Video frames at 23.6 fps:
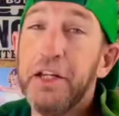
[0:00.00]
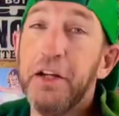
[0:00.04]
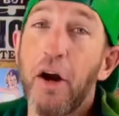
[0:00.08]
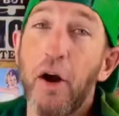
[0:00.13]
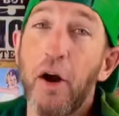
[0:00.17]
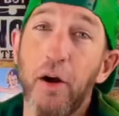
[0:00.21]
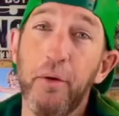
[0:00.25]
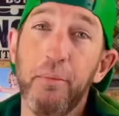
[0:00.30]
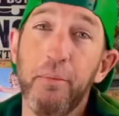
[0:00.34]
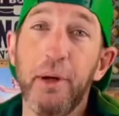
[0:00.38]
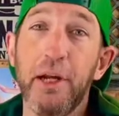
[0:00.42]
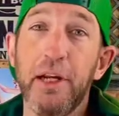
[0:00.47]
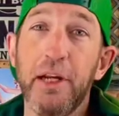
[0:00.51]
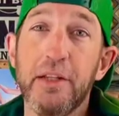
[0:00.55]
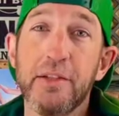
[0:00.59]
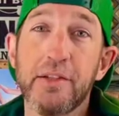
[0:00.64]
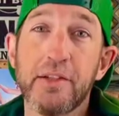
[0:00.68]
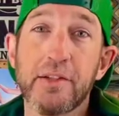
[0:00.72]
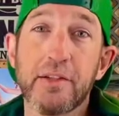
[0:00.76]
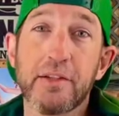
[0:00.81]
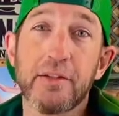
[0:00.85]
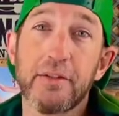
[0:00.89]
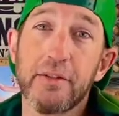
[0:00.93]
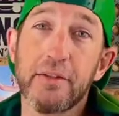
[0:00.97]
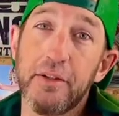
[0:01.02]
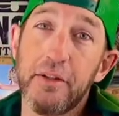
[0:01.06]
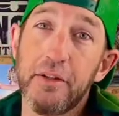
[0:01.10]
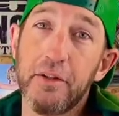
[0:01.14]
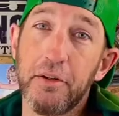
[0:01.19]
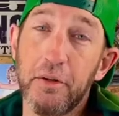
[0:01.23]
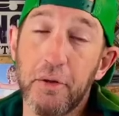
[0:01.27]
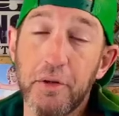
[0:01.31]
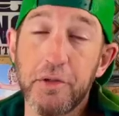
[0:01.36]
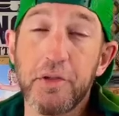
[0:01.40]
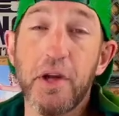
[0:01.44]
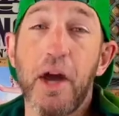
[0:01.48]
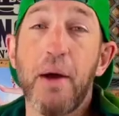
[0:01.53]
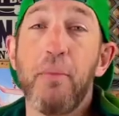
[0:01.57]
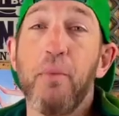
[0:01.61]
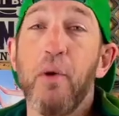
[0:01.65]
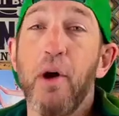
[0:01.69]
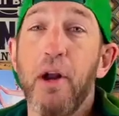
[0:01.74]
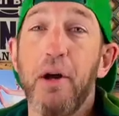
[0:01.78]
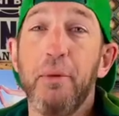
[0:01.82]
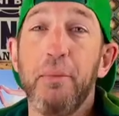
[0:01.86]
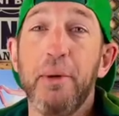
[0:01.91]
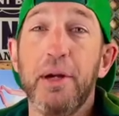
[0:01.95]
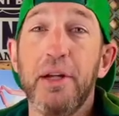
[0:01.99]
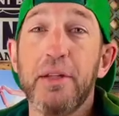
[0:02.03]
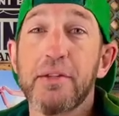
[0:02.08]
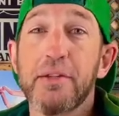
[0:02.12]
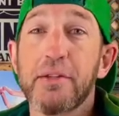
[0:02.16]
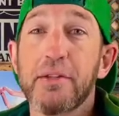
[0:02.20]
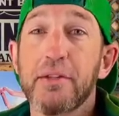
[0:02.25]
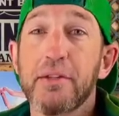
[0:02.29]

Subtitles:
hard baits or topwater baits.